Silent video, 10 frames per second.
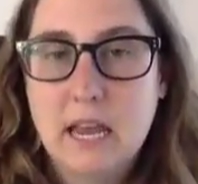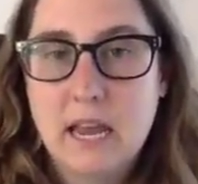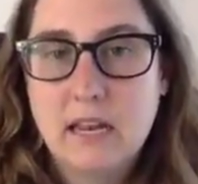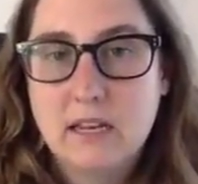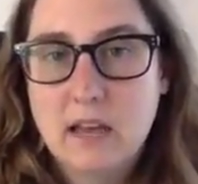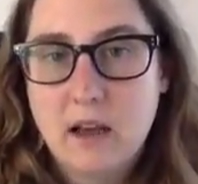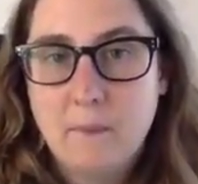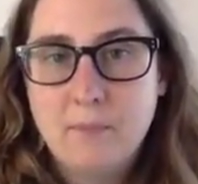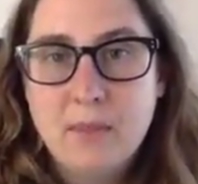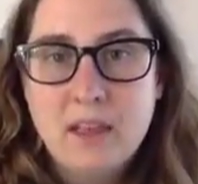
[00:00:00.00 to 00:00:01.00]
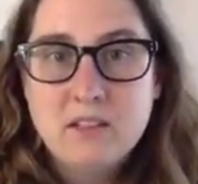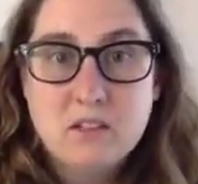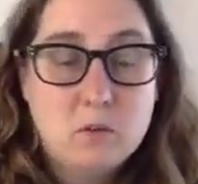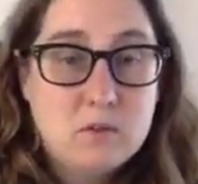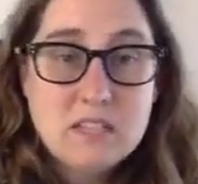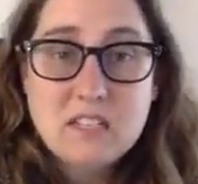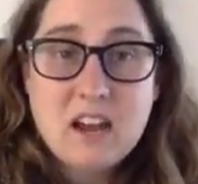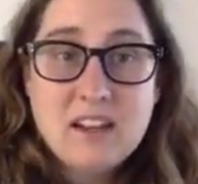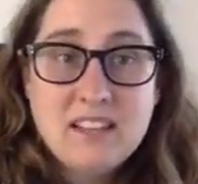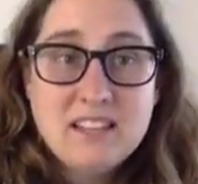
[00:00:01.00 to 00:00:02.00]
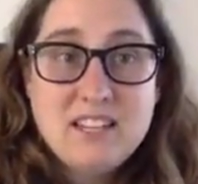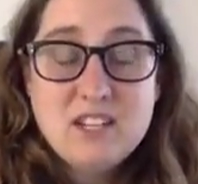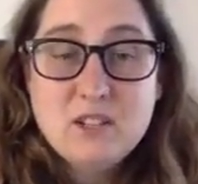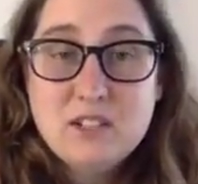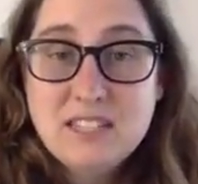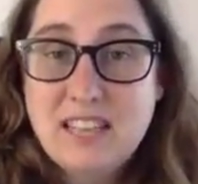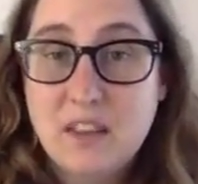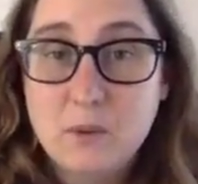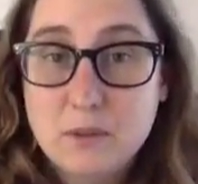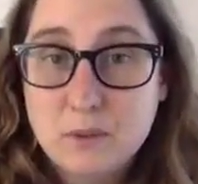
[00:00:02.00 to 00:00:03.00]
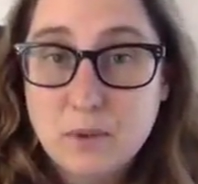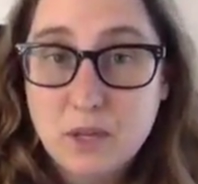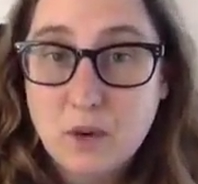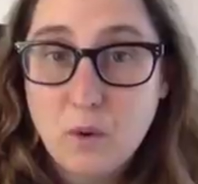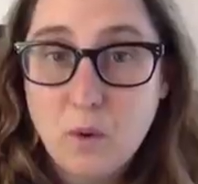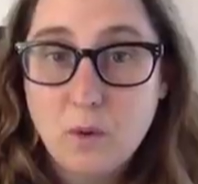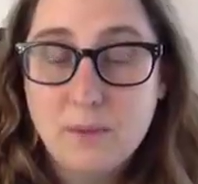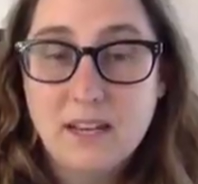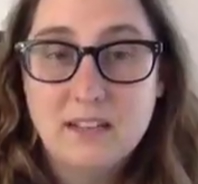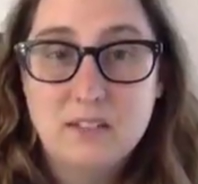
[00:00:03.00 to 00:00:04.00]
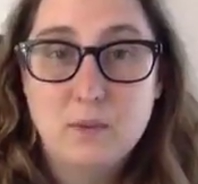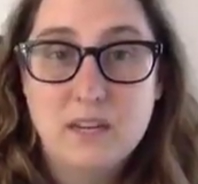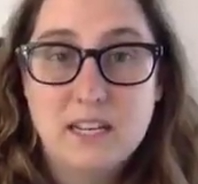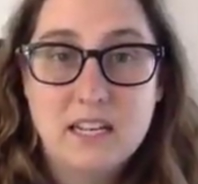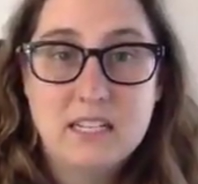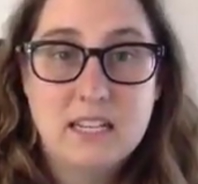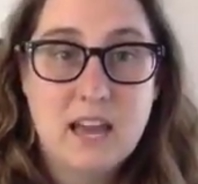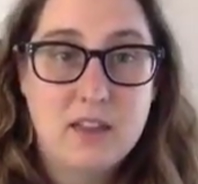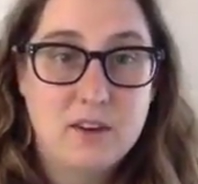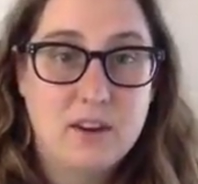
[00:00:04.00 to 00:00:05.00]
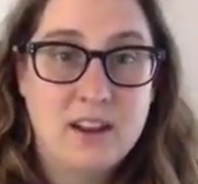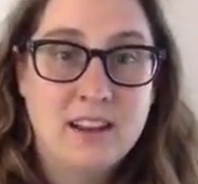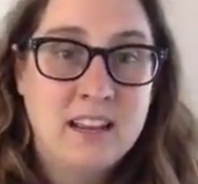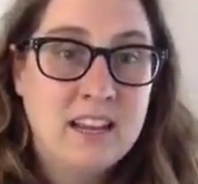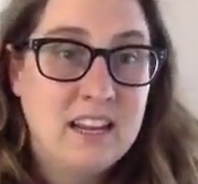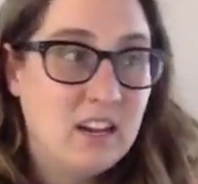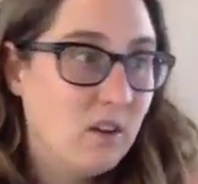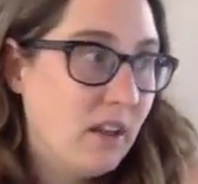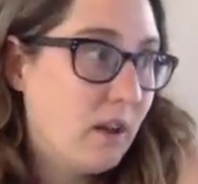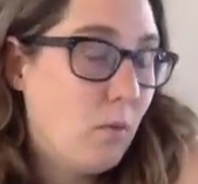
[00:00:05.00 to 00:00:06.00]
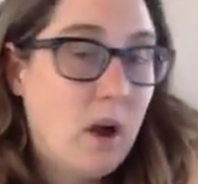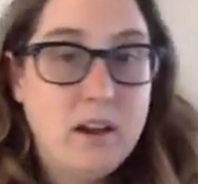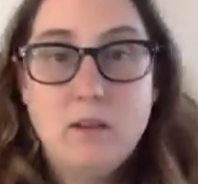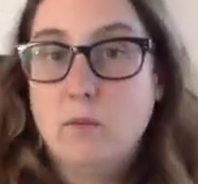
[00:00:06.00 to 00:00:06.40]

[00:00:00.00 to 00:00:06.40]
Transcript: And so designing the t-shirts together was really cool because we did it together, and, what